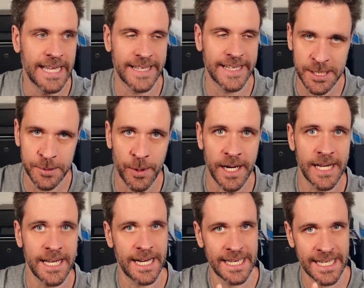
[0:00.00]
That's
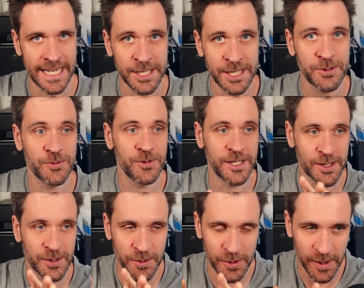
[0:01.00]
why I like to,
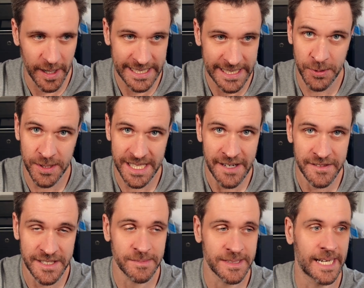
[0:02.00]
as soon as I have
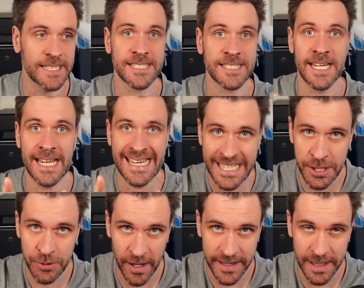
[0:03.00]
some tests,
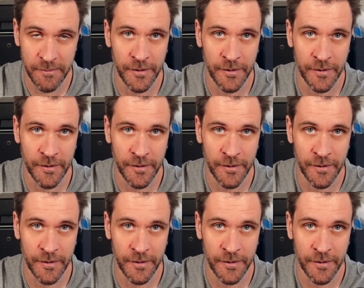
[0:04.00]
let's run them